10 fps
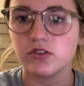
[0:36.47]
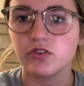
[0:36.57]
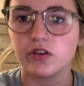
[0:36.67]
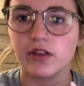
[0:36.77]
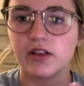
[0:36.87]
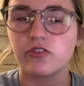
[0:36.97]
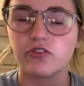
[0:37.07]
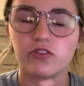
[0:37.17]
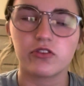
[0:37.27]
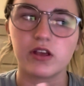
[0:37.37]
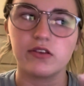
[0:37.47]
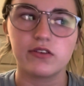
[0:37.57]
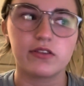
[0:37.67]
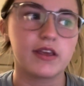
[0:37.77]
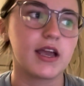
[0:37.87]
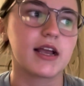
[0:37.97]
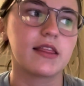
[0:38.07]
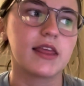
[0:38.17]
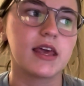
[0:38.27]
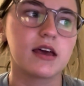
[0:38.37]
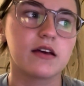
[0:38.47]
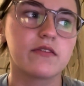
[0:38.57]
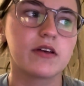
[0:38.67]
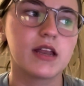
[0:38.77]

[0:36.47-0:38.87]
So that's just the easiest thing I can think of.